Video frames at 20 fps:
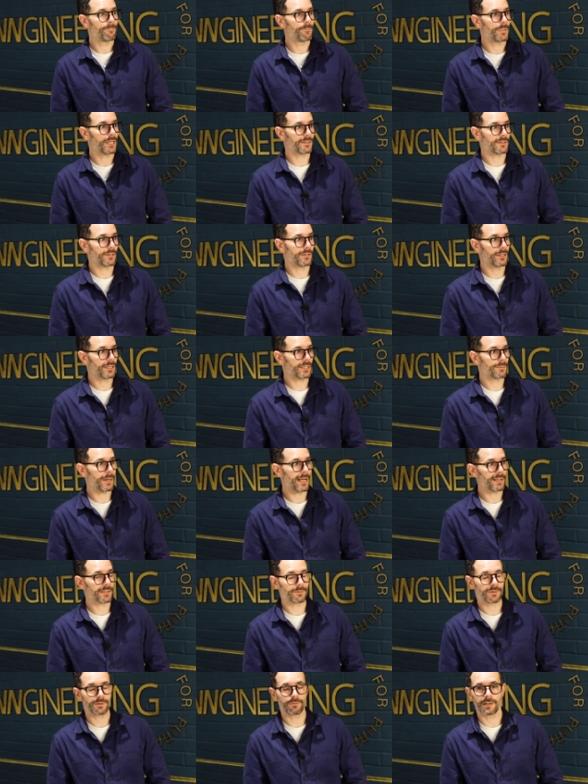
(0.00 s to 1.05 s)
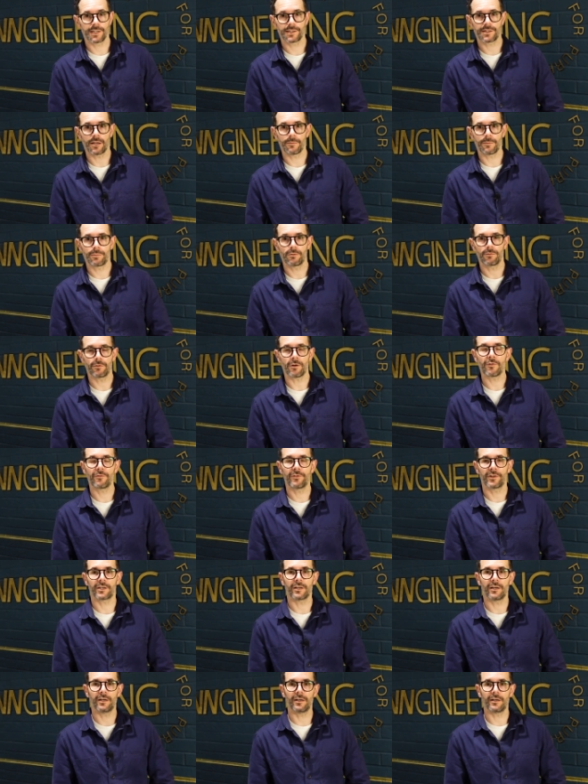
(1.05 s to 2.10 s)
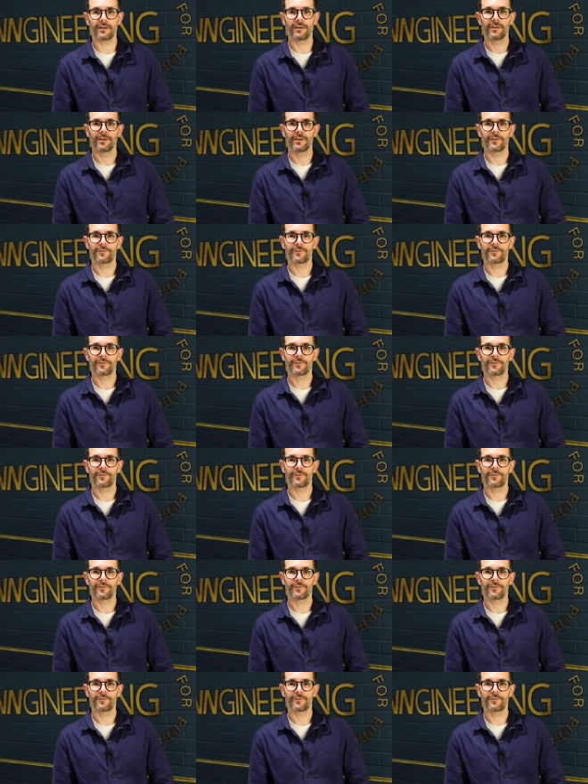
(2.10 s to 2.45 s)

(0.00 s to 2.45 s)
because there's PASM springs that I pulled off the car